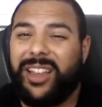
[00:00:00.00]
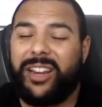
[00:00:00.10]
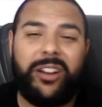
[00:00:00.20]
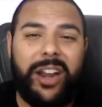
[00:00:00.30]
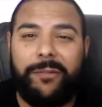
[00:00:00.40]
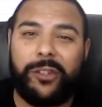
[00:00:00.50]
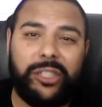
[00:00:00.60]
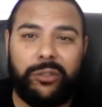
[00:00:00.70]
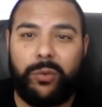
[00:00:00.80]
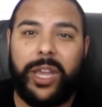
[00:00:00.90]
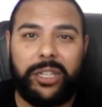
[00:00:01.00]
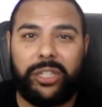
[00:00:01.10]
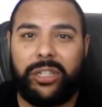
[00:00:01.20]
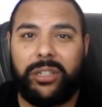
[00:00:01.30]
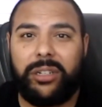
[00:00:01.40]
You're gonna have to
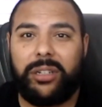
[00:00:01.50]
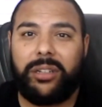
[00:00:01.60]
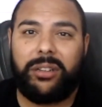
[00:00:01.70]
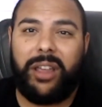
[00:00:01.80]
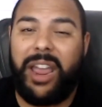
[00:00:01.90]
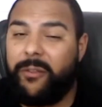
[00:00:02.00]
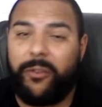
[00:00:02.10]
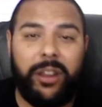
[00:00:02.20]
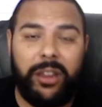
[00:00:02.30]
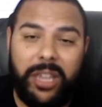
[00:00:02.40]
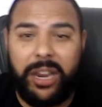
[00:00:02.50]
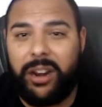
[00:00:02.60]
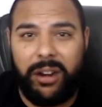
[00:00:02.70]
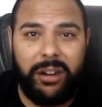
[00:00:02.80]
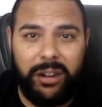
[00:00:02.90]
switch every
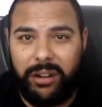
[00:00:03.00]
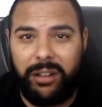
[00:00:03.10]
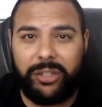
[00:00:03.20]
year